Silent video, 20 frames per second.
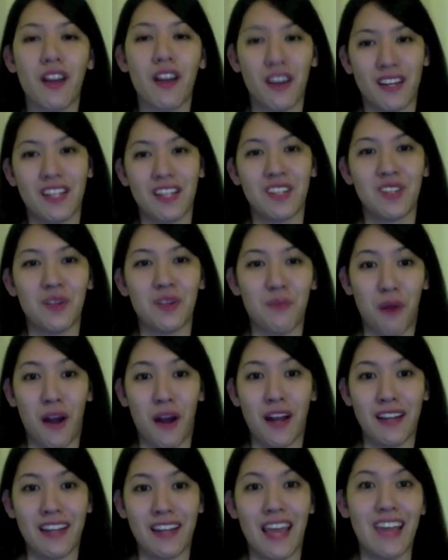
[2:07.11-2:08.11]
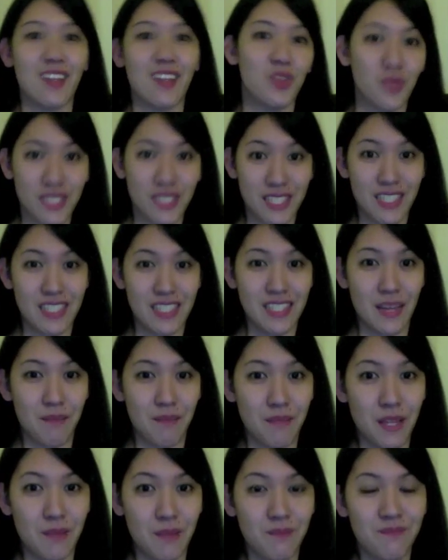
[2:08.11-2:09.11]
article apart, and it wasn't
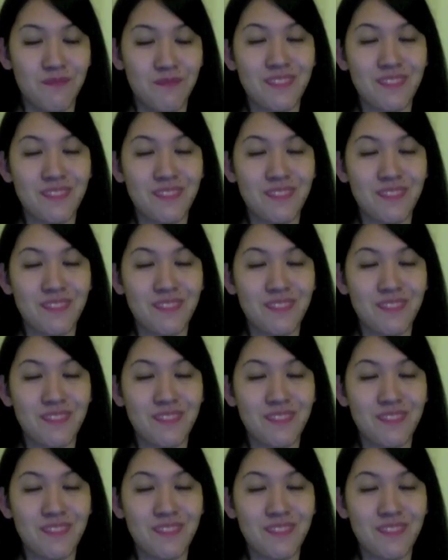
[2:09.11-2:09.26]
accepted.